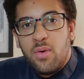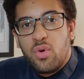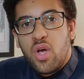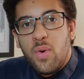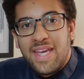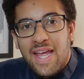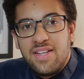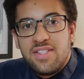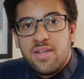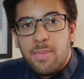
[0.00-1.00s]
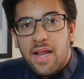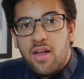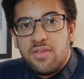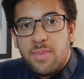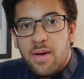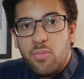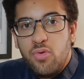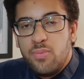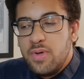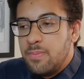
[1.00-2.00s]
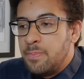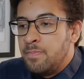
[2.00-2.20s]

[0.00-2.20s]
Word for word: that would go against the Black Lives Matter movement.